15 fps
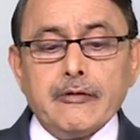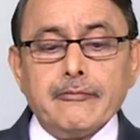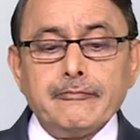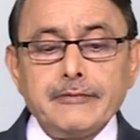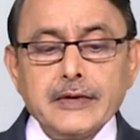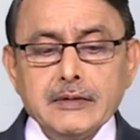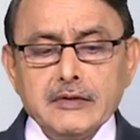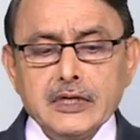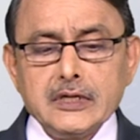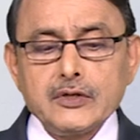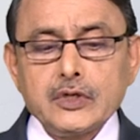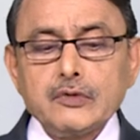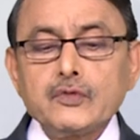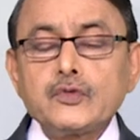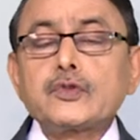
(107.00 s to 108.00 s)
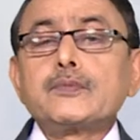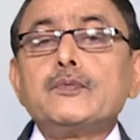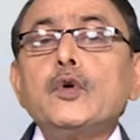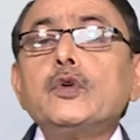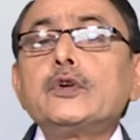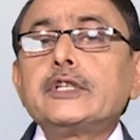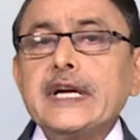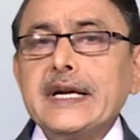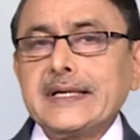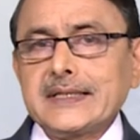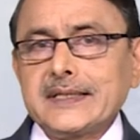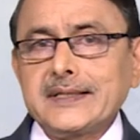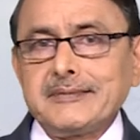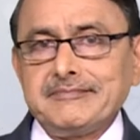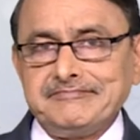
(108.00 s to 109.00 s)
Women use more
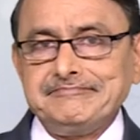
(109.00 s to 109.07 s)
tags.